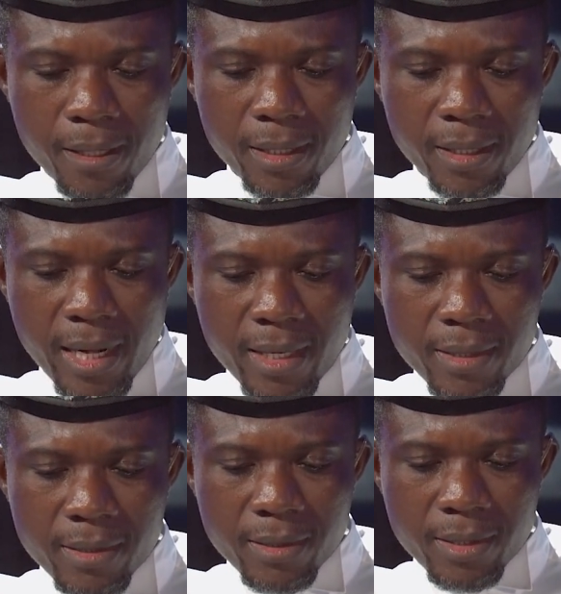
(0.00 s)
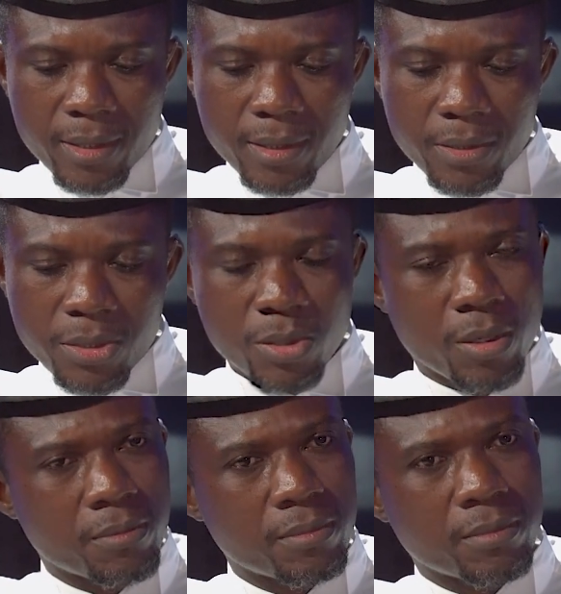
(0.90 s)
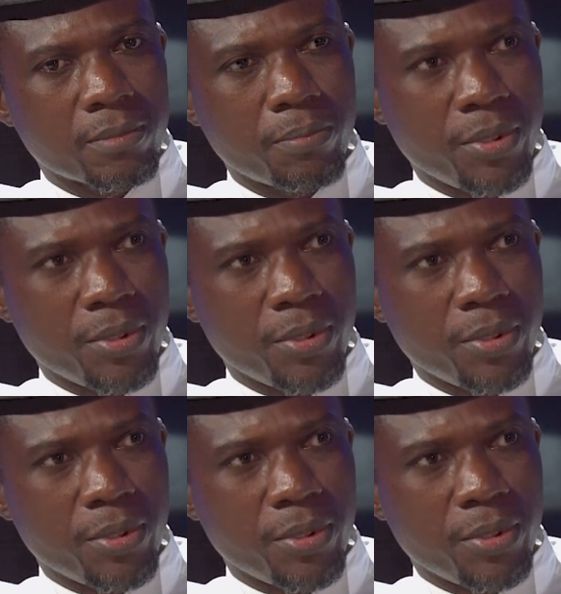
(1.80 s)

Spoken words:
there are still some